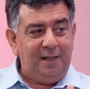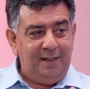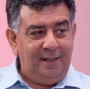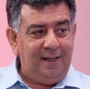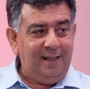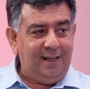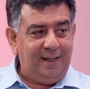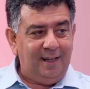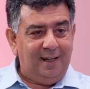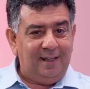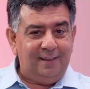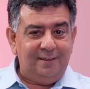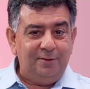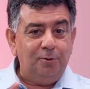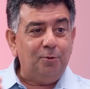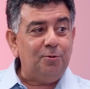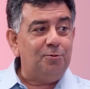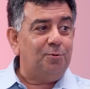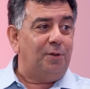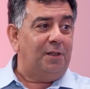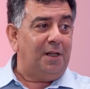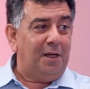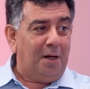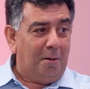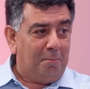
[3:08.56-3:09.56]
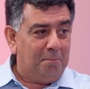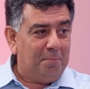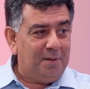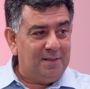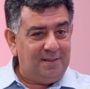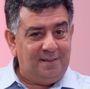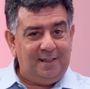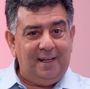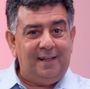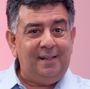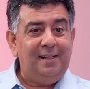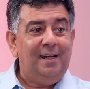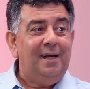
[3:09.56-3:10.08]
Indica. Those were the
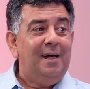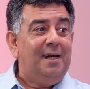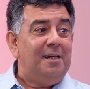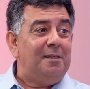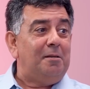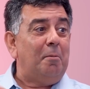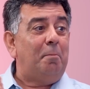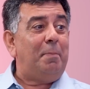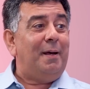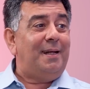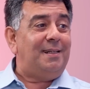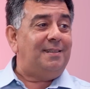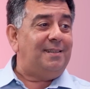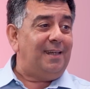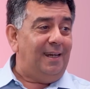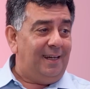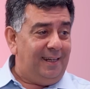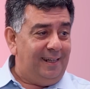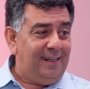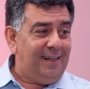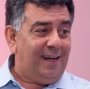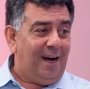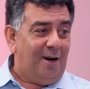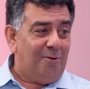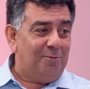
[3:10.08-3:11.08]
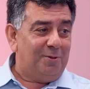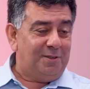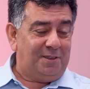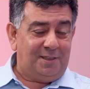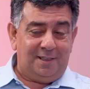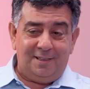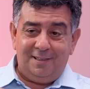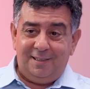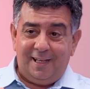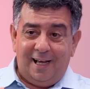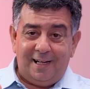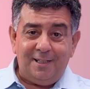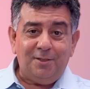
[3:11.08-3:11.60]
numbers then. The best-selling car was
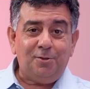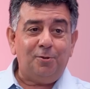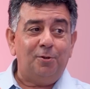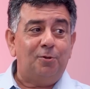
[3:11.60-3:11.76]
just that.